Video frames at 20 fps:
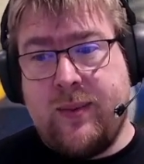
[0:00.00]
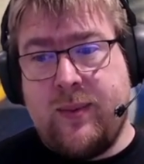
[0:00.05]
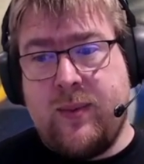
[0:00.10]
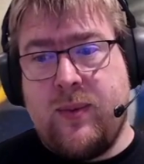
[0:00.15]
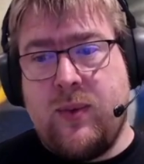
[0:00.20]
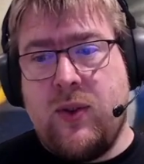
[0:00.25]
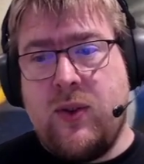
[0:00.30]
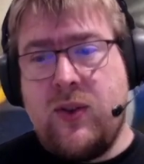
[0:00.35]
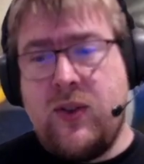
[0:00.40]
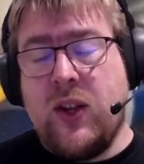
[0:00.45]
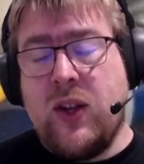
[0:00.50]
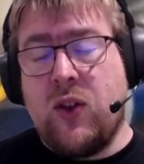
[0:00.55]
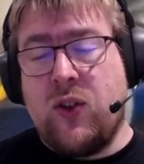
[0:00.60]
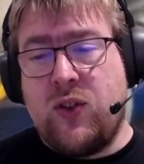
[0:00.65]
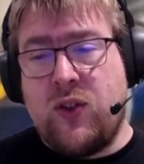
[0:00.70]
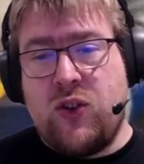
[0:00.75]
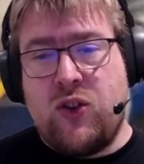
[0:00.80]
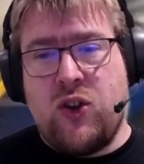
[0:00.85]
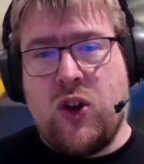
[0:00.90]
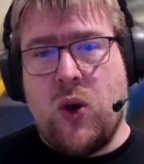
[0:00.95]
steals
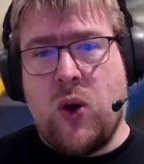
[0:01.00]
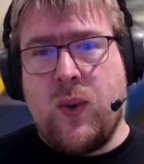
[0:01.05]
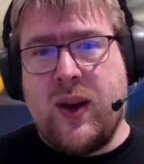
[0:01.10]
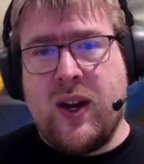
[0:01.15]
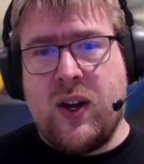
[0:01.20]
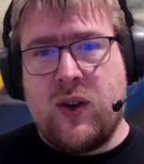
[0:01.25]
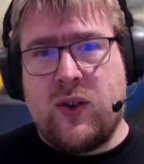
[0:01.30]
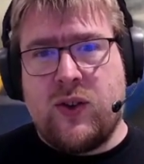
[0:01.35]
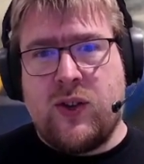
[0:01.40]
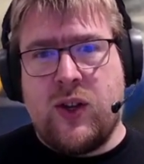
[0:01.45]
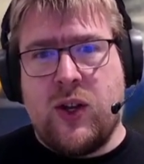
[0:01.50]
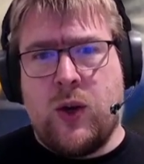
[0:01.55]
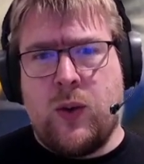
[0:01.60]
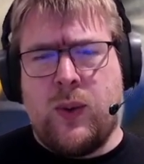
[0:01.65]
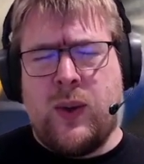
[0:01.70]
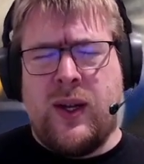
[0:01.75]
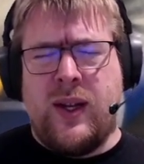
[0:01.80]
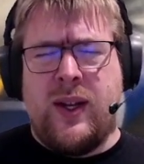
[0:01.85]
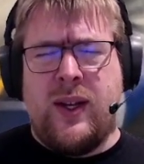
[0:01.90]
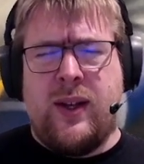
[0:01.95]
the show here. So
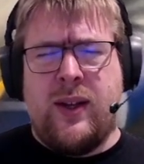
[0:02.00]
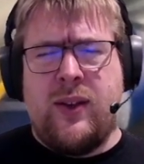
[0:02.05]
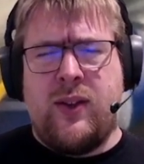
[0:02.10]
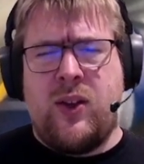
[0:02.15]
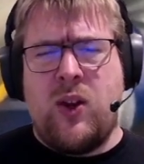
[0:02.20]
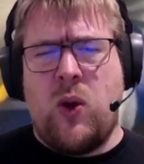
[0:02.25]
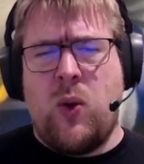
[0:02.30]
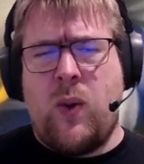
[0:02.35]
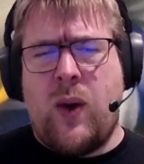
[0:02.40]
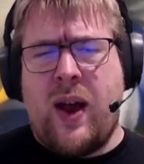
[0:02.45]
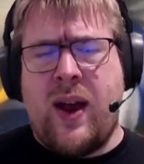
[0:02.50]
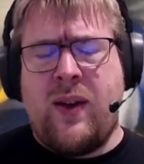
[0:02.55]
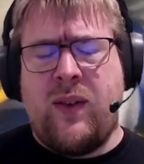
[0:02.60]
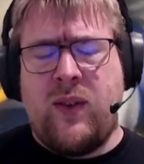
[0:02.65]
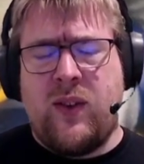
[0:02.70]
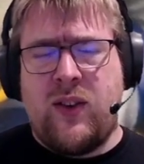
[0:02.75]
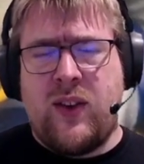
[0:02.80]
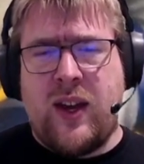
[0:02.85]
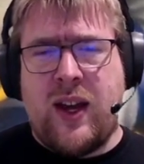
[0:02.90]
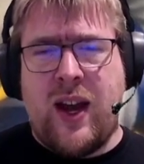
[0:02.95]
I
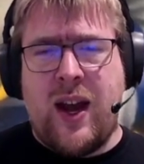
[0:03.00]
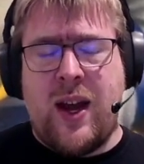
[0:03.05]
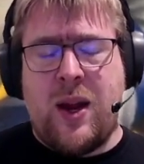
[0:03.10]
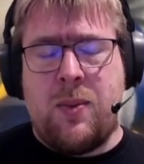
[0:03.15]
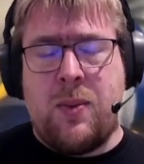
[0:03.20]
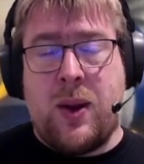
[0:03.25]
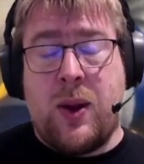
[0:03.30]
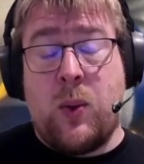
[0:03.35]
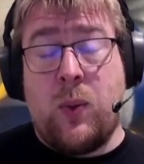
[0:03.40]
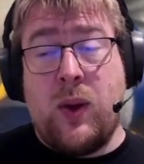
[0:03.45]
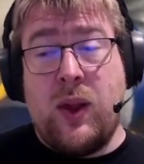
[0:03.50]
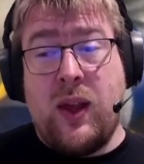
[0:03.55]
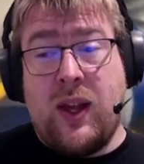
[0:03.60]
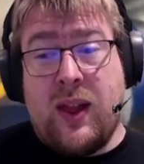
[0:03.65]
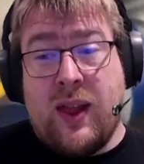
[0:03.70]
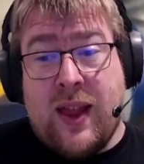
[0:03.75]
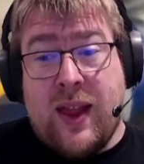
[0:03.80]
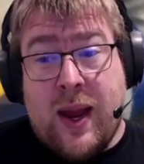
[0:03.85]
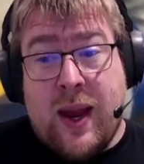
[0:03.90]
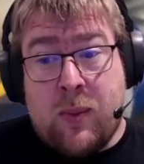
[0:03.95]
haven't seen anybody really
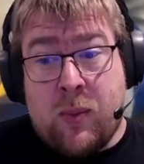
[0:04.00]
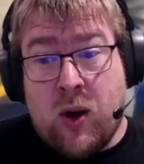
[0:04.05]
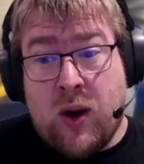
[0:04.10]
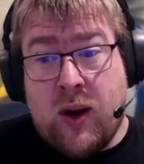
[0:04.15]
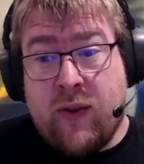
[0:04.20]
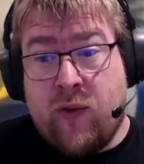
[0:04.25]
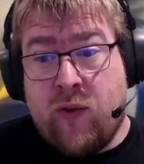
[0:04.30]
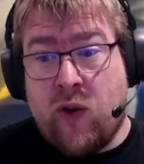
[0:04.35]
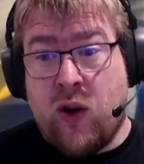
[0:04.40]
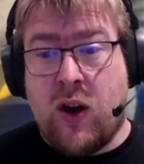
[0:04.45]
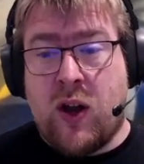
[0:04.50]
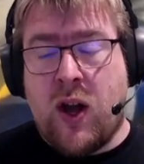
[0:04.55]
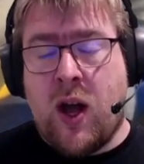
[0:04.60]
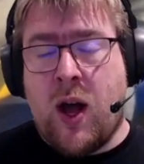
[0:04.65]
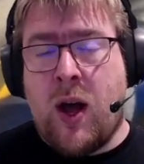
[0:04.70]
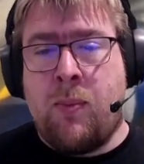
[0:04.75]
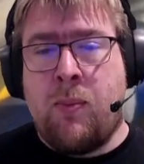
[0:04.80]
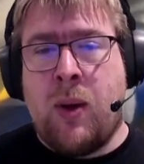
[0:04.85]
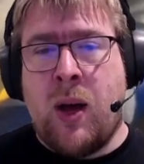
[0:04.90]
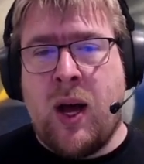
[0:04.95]
clamoring for a
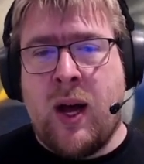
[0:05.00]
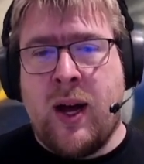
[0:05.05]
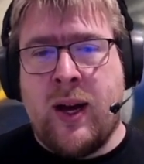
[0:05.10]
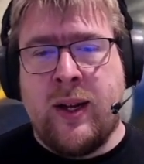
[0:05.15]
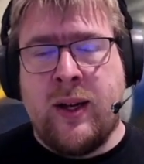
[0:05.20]
Compod,